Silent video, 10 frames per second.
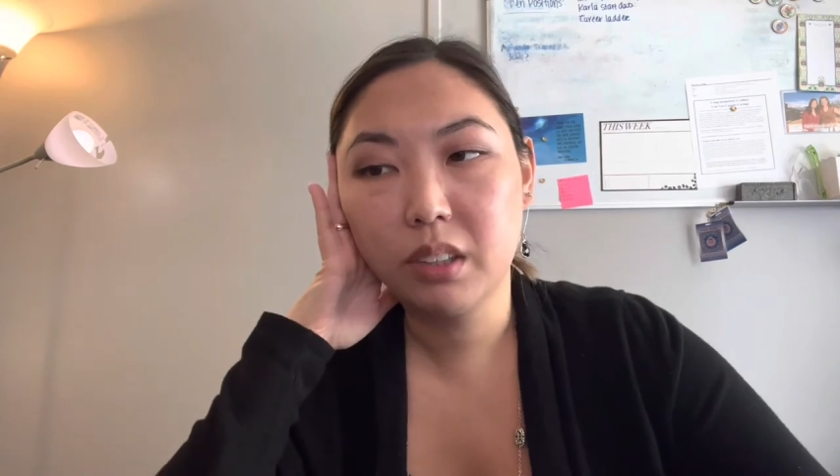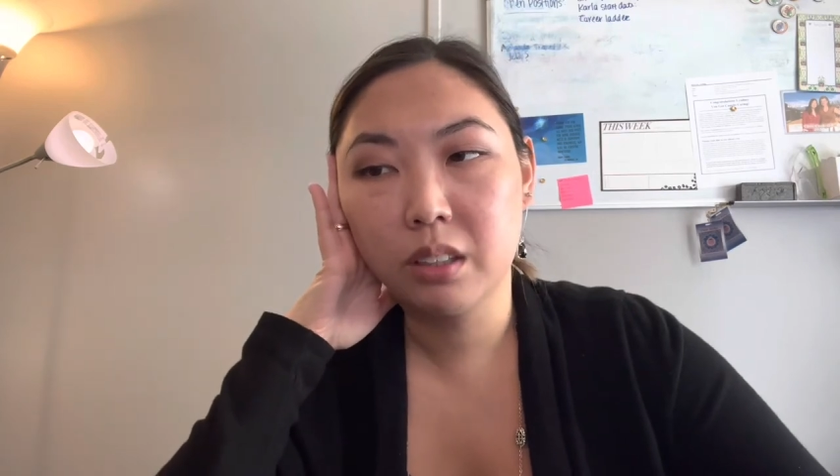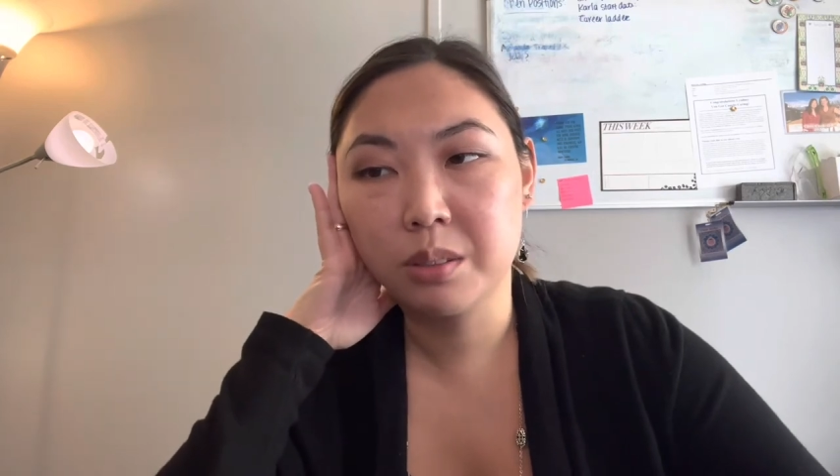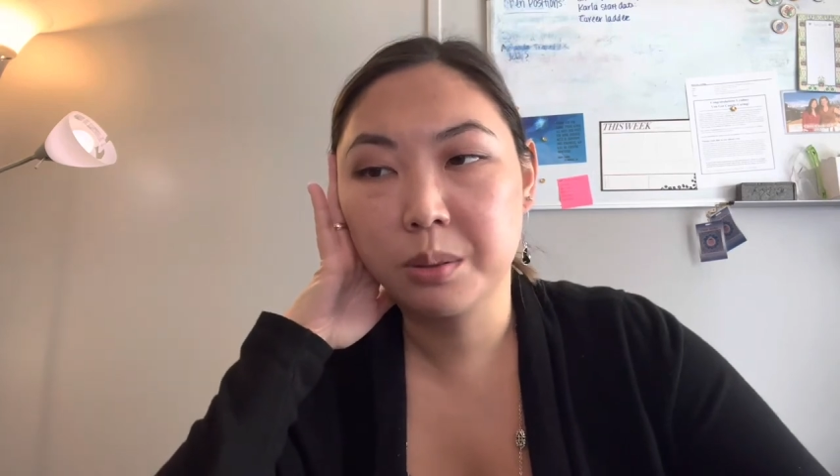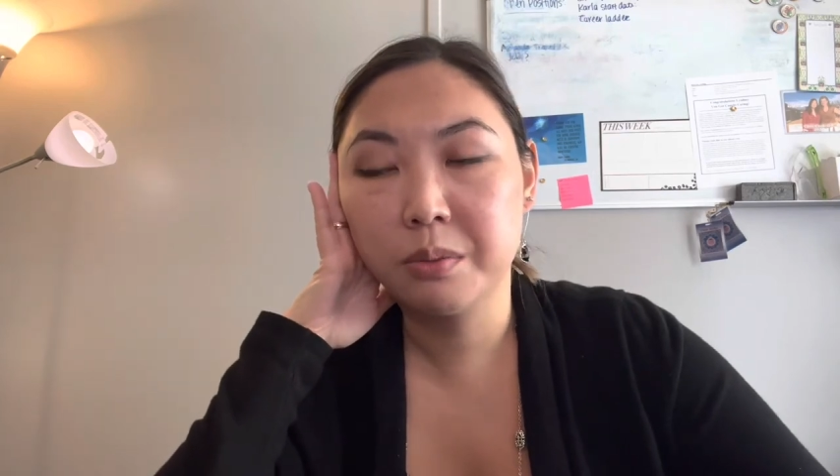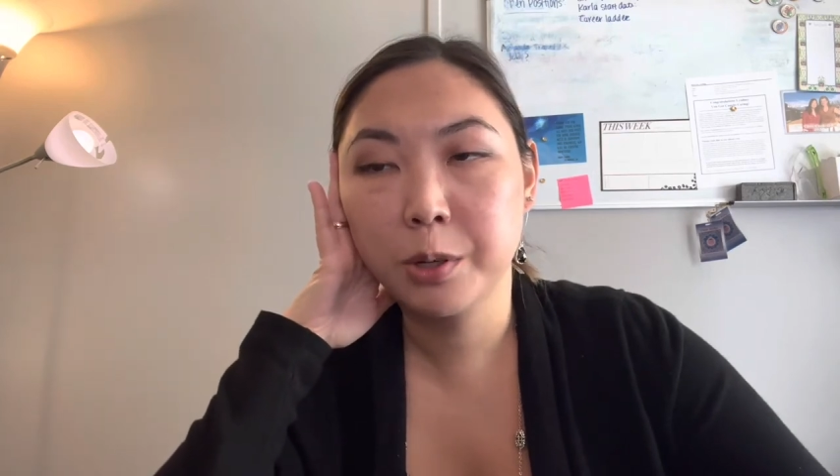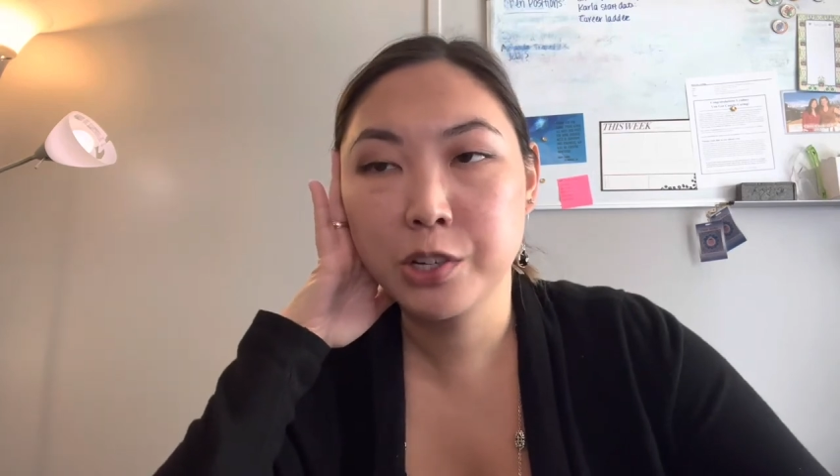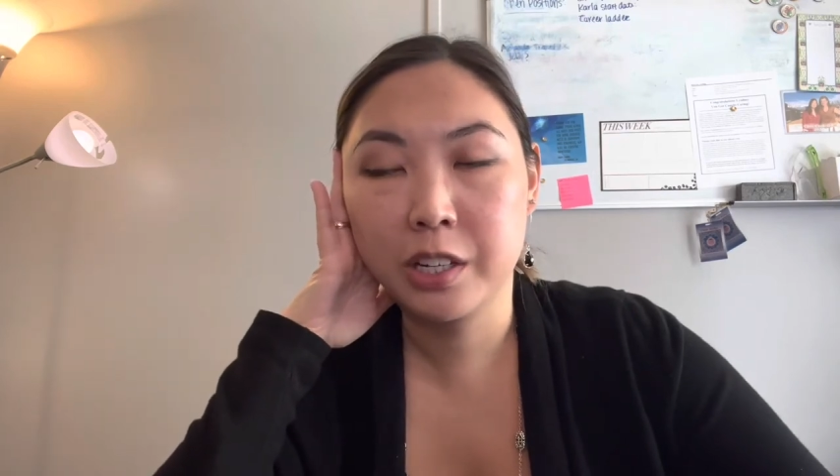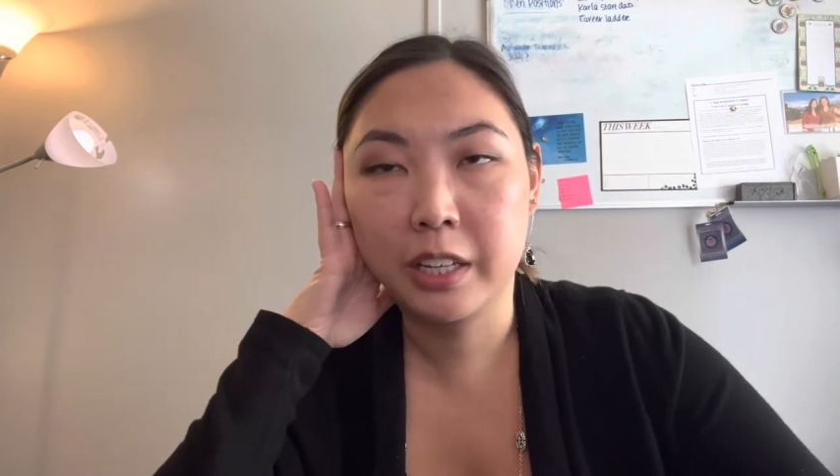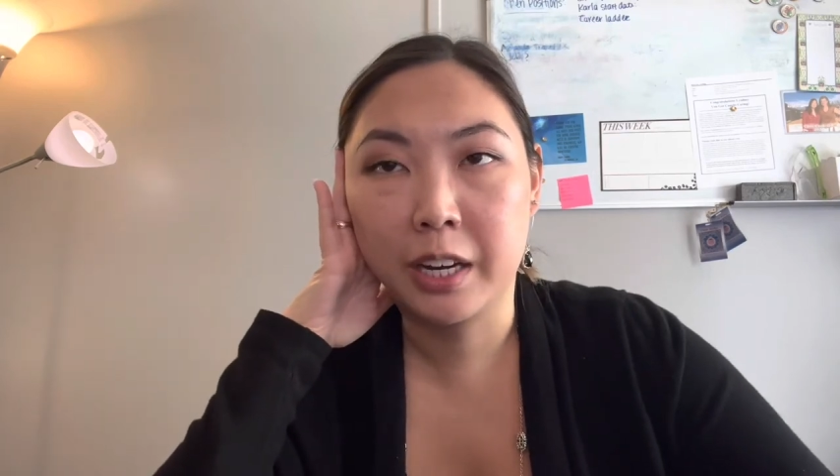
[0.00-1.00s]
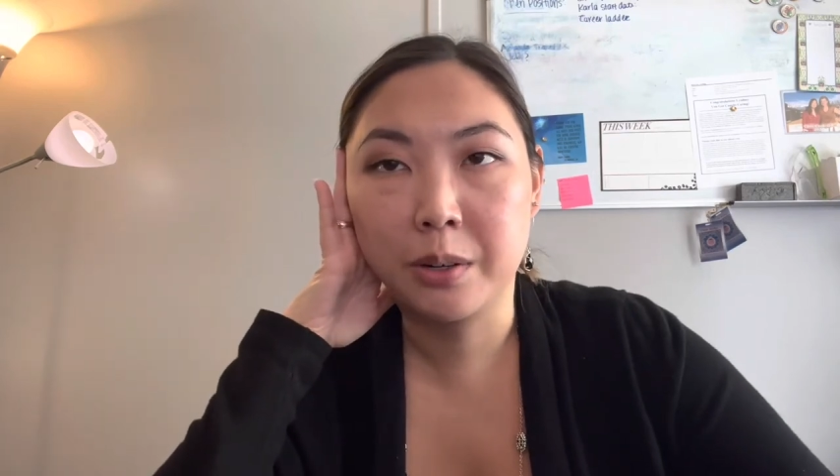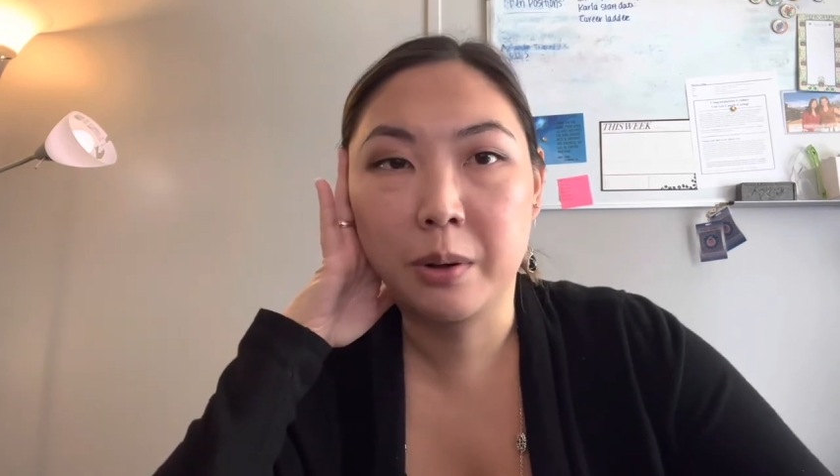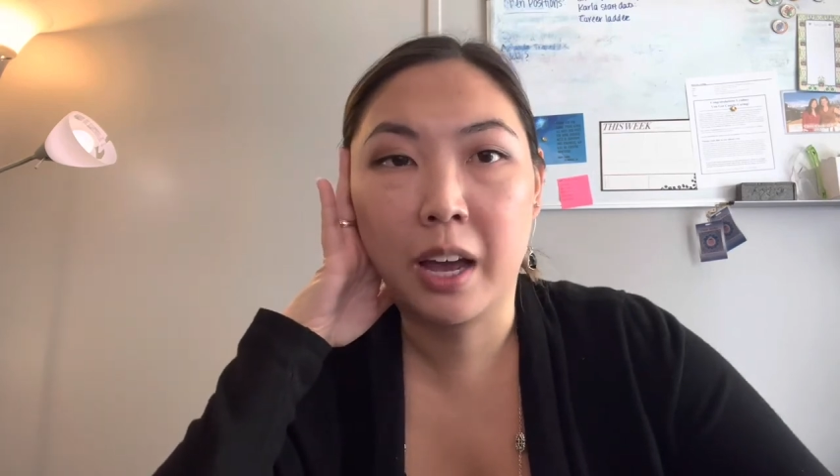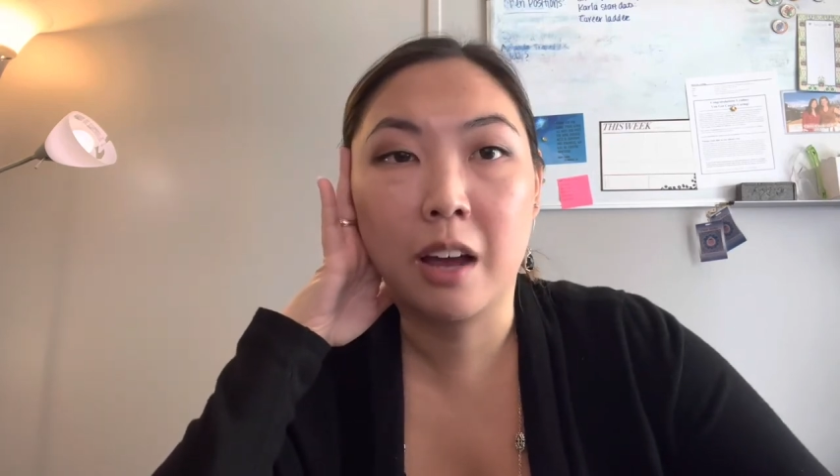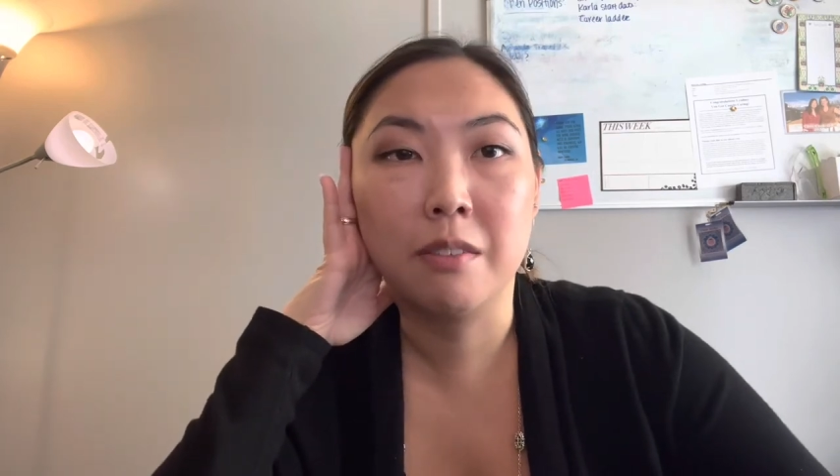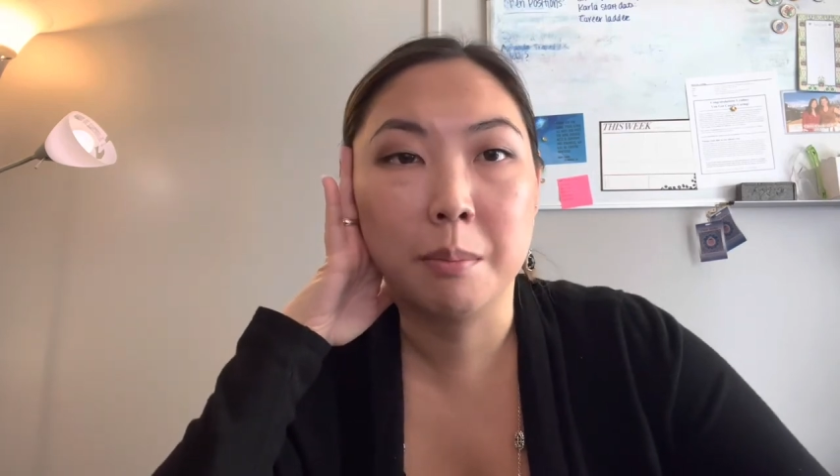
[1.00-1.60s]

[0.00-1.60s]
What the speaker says: So unfortunately, I don't have a